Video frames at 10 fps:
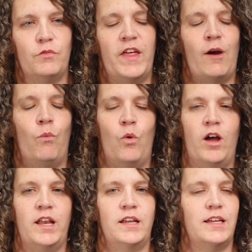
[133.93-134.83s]
that,
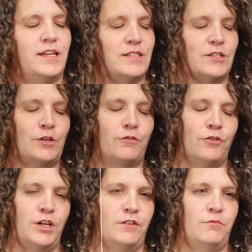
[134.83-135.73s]
one, He's going to
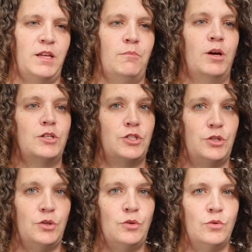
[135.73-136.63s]
forgive me. But
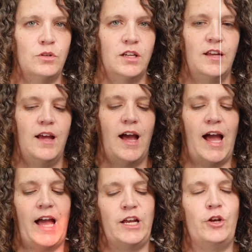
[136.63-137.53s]
two,
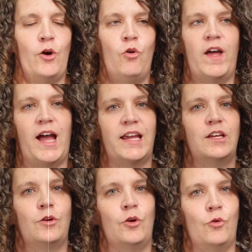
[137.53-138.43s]
I know that I
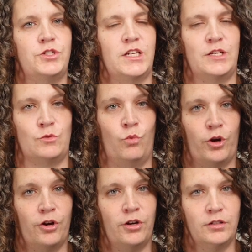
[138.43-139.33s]
can go to His
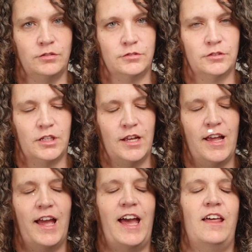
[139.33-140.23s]
Word,
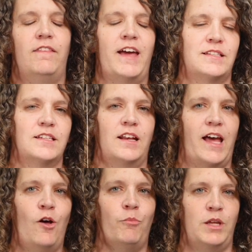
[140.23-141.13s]
and that's going to
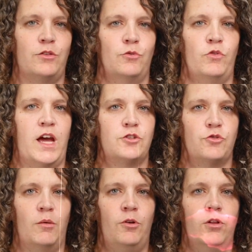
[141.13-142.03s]
help me through that
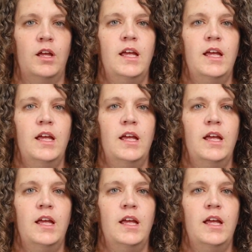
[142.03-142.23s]
trouble.